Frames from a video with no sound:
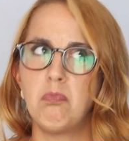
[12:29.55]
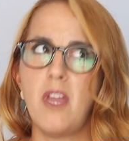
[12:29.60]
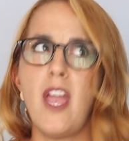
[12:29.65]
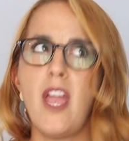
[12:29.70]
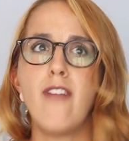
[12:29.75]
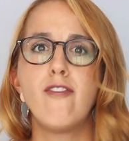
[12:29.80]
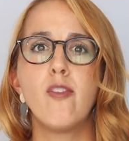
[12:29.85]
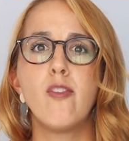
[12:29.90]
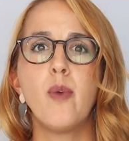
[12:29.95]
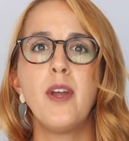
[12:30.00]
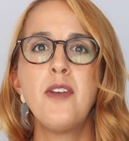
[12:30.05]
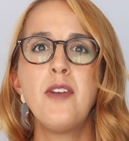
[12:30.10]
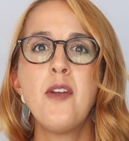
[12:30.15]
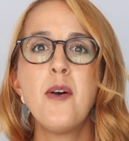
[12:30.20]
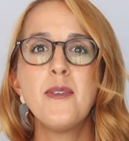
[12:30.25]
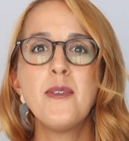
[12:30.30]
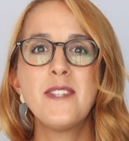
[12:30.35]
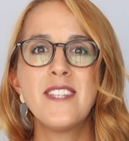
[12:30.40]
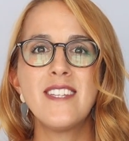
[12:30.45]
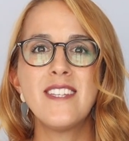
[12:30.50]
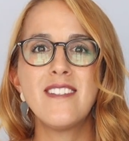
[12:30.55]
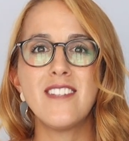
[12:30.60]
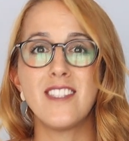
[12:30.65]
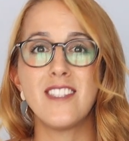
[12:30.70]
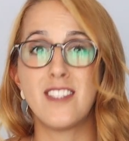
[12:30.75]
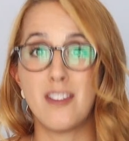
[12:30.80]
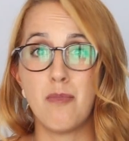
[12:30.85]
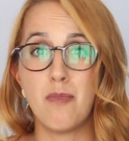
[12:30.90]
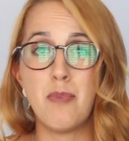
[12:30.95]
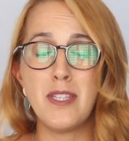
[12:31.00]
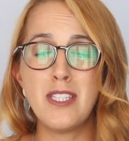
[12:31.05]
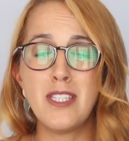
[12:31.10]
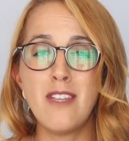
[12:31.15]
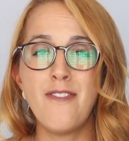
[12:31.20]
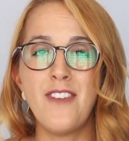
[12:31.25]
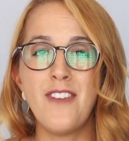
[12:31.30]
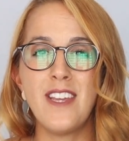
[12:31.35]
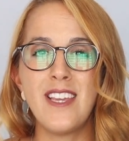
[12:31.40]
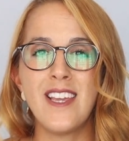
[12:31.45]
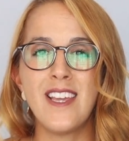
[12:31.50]
Everyone knows it, it's
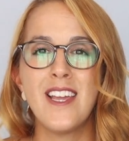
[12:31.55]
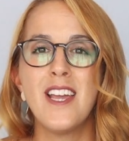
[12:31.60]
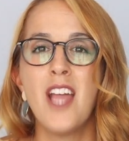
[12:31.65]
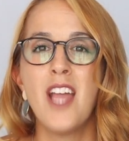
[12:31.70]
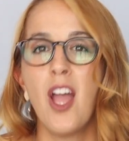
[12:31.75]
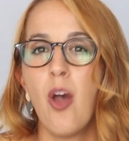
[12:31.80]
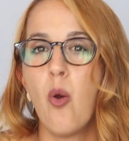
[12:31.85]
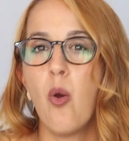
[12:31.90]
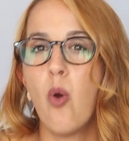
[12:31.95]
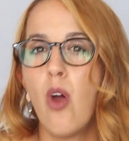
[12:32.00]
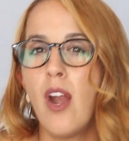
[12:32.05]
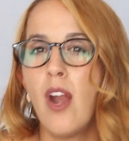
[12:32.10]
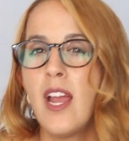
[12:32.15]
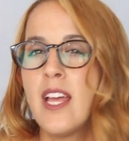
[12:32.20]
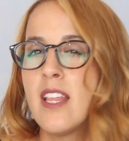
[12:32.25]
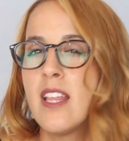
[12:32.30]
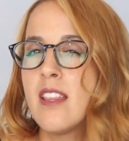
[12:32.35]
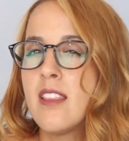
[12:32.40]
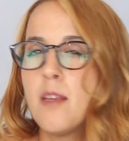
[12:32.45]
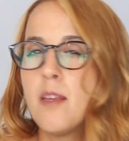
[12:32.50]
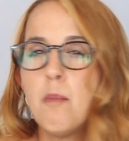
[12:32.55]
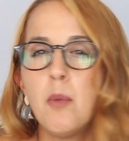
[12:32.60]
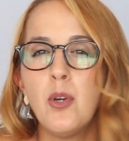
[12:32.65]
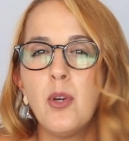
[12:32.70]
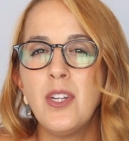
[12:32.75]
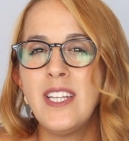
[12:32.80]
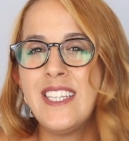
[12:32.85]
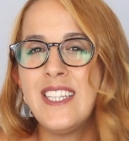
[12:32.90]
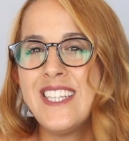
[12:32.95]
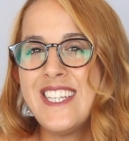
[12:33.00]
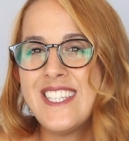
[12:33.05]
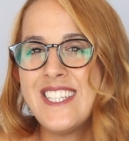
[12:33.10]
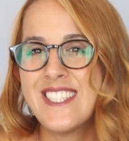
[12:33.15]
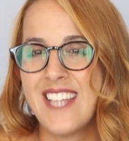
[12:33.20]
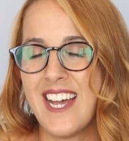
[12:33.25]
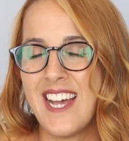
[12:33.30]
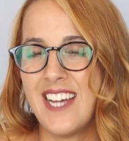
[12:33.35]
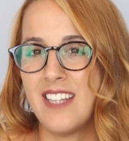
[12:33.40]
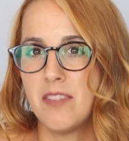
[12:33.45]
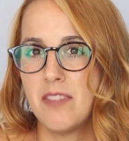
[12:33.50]
specific. Or the Mona Lisa.